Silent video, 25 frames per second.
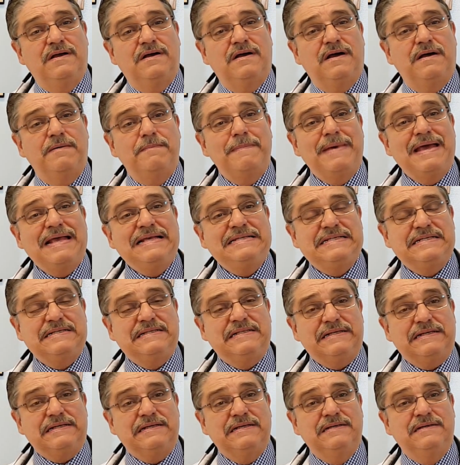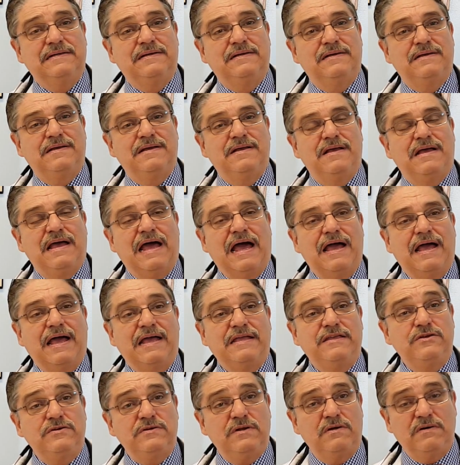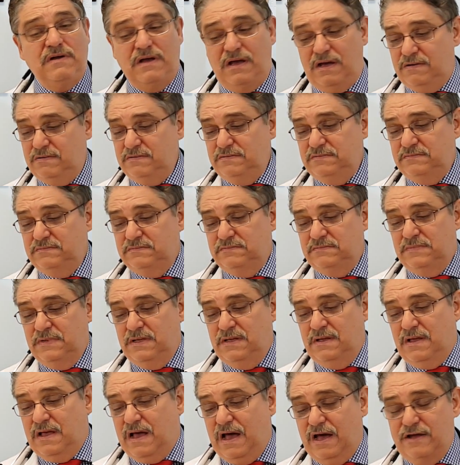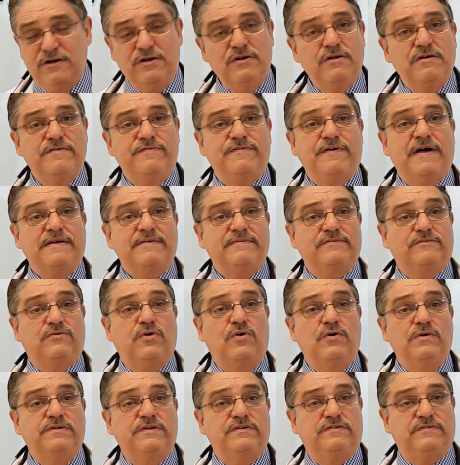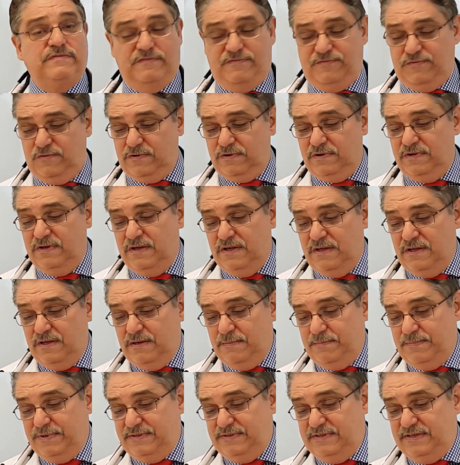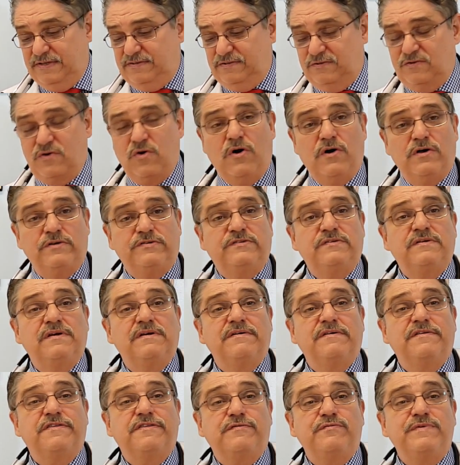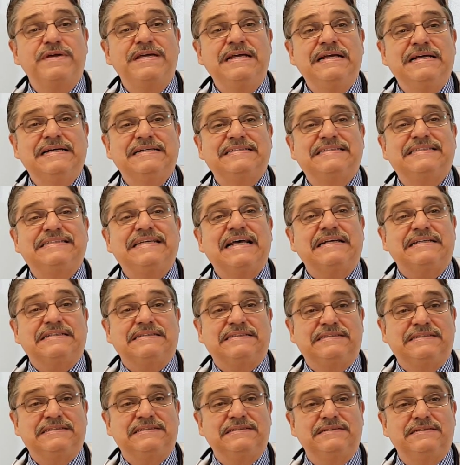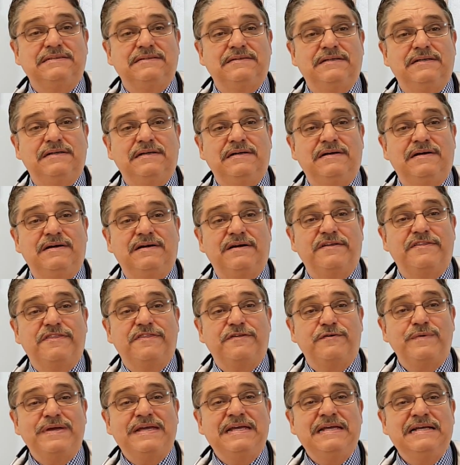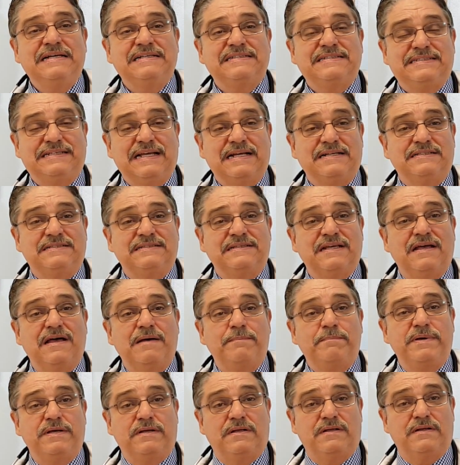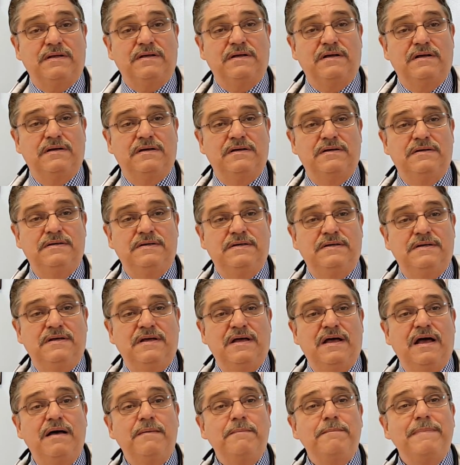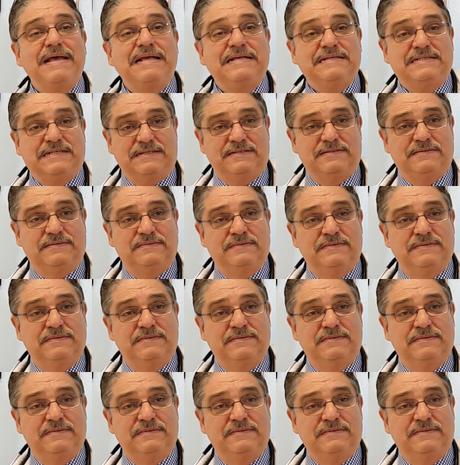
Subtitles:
amazingly. And you know how? I don't know if I told this before, but this costs 3 cents. 3 cents a pill. Amazing.